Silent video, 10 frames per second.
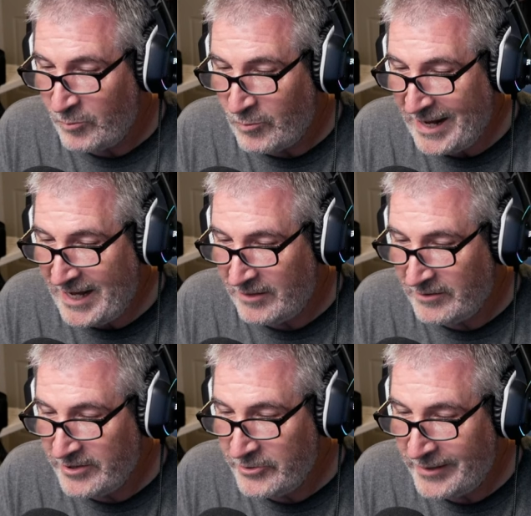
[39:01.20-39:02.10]
Wow,
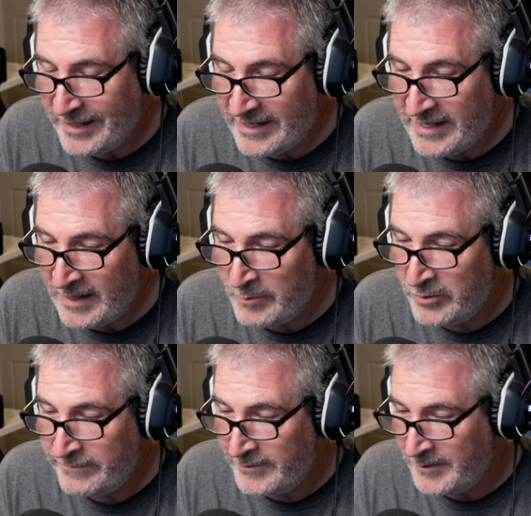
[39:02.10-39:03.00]
you're a gamer
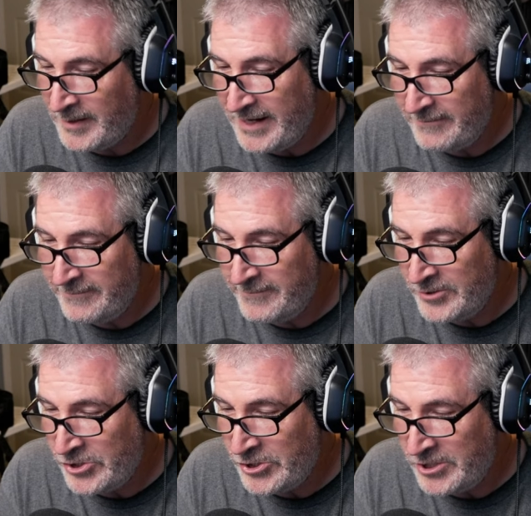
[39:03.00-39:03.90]
for life, for
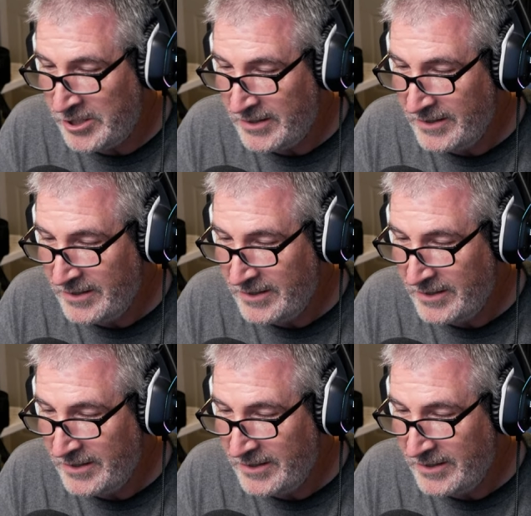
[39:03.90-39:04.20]
sure.